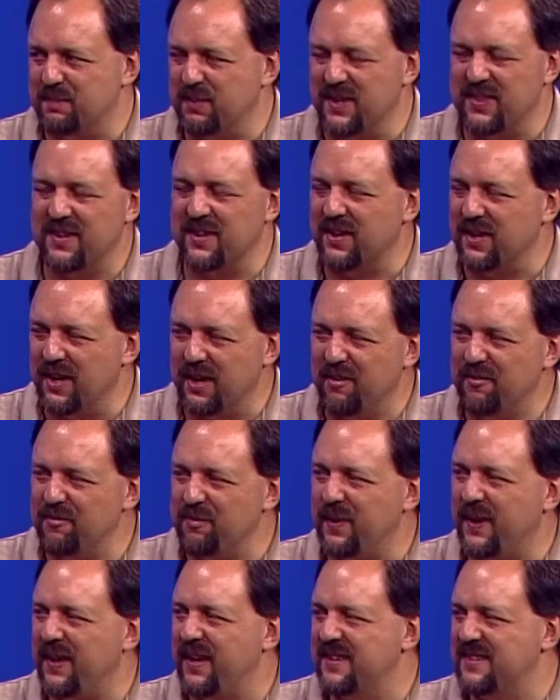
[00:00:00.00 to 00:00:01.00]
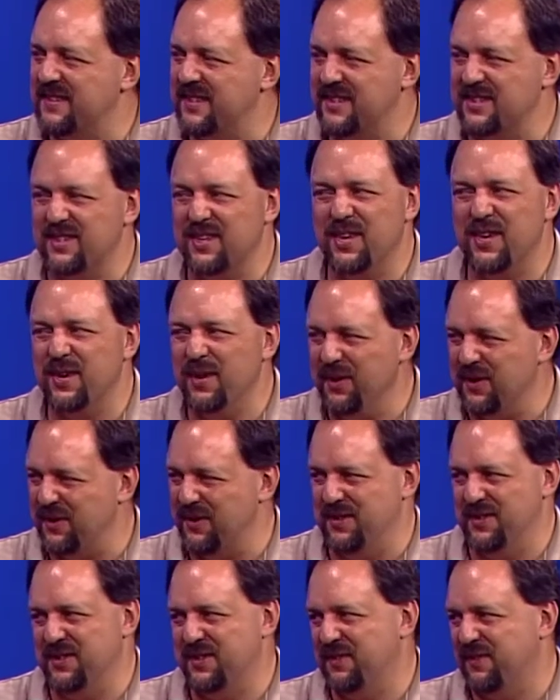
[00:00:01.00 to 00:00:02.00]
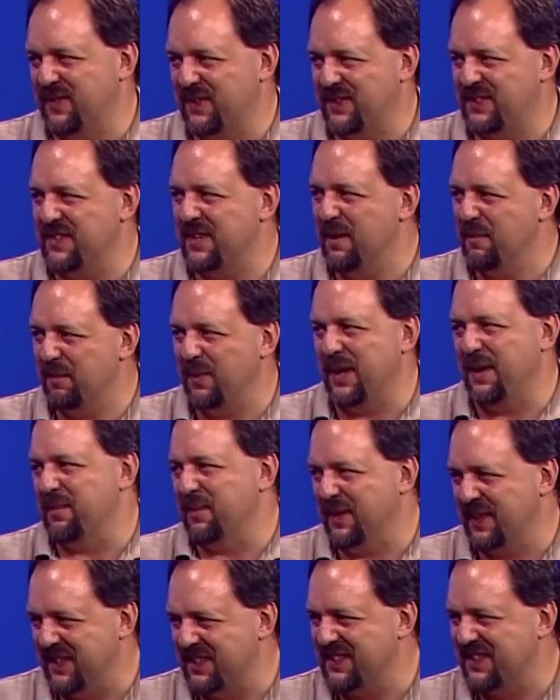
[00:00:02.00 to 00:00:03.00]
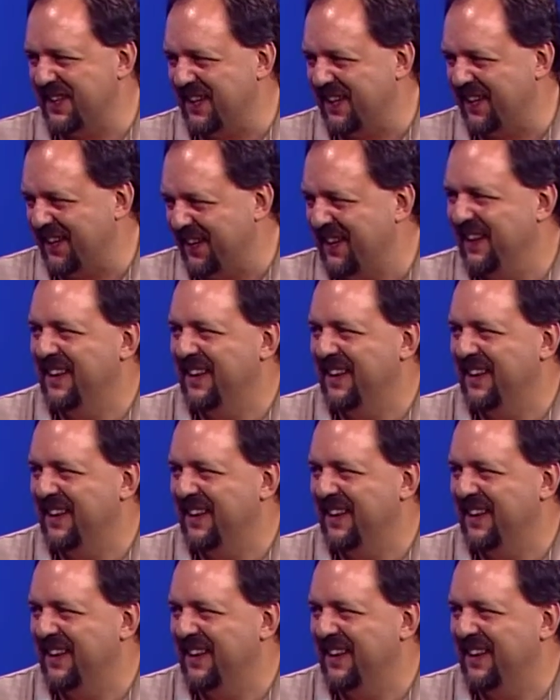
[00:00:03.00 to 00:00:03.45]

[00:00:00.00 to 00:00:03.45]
But the golf piece is huge for some people, isn't it?